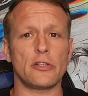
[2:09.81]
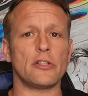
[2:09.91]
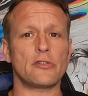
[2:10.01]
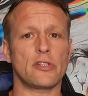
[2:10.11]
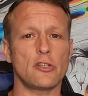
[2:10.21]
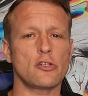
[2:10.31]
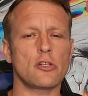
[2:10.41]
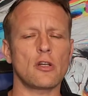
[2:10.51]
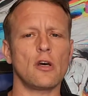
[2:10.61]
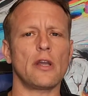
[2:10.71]

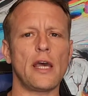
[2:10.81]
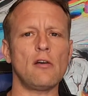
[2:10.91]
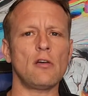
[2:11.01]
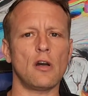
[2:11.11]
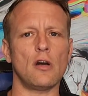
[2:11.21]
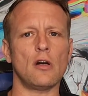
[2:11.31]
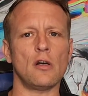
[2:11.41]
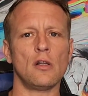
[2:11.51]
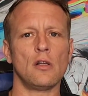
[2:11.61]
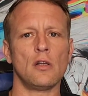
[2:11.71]
decision on alcohol.